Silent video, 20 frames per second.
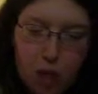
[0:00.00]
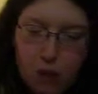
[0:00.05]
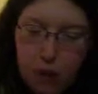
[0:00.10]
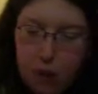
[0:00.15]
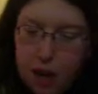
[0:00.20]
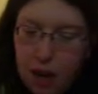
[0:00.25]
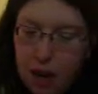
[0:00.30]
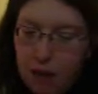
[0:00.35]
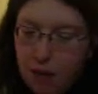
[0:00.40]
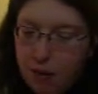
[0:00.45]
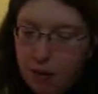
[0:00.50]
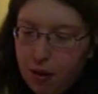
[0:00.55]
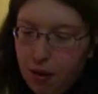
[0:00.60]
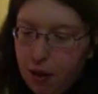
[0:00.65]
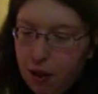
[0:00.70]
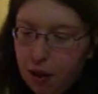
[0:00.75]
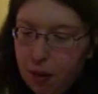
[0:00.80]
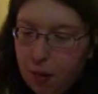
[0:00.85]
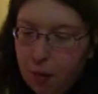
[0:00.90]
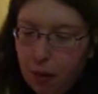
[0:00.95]

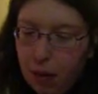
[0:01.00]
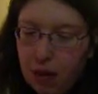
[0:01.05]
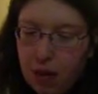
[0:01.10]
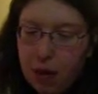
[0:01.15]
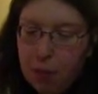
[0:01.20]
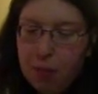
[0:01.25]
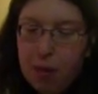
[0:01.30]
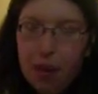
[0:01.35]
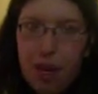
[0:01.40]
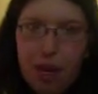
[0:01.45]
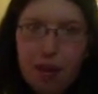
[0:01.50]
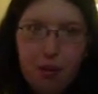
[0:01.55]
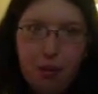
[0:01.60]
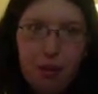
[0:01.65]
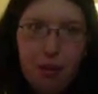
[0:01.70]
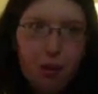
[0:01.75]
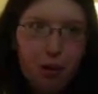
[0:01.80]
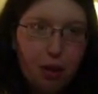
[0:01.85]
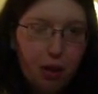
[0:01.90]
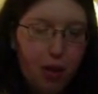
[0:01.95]
Whenever a spell is played
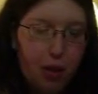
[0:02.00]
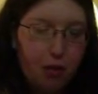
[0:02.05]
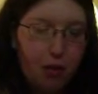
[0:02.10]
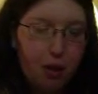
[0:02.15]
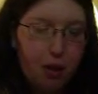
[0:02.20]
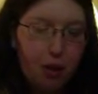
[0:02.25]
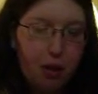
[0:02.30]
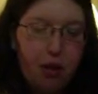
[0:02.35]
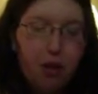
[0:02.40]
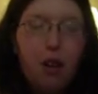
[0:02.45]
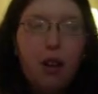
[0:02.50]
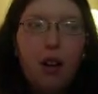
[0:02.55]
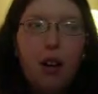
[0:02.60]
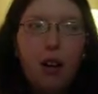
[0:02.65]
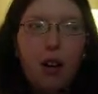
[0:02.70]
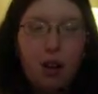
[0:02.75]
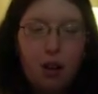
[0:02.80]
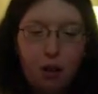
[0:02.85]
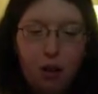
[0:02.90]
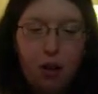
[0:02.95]
from a graveyard,
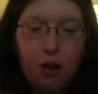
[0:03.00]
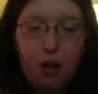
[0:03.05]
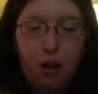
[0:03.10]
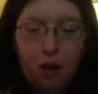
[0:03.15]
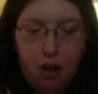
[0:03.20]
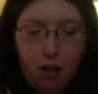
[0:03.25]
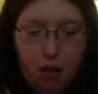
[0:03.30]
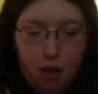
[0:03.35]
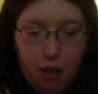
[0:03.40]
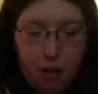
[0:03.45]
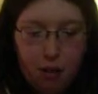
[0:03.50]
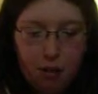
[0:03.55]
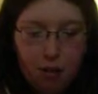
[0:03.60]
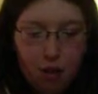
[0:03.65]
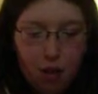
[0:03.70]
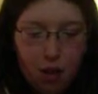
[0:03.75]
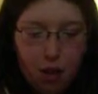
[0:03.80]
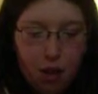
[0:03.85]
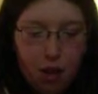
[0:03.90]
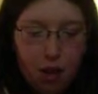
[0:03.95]
draw a card.
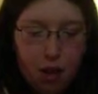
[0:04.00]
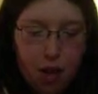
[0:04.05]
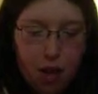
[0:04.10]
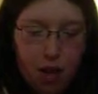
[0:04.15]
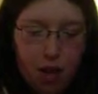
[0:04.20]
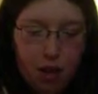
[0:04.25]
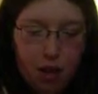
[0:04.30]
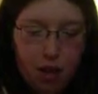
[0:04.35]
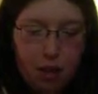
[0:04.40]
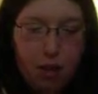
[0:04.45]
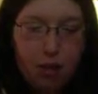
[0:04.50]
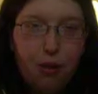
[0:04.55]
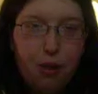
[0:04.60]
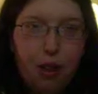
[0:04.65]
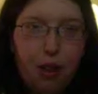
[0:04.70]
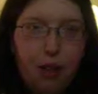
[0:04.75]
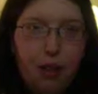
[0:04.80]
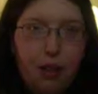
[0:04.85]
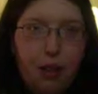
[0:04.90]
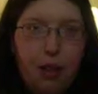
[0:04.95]
And it's a
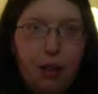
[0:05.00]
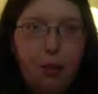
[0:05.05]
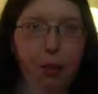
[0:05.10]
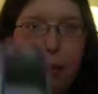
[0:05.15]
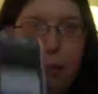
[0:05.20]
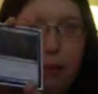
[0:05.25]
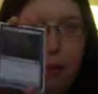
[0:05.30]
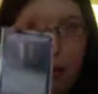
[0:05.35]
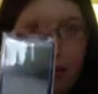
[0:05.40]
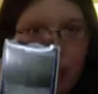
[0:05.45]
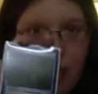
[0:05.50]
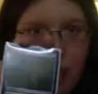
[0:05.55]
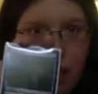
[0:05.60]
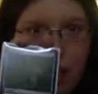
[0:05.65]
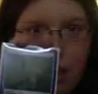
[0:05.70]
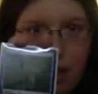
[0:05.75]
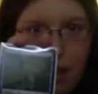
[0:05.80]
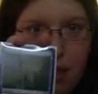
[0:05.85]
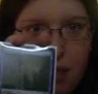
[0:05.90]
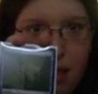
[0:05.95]
3/3 with
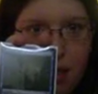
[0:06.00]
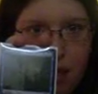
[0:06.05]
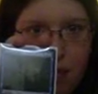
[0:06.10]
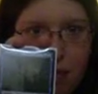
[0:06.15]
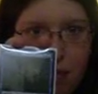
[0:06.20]
Persist.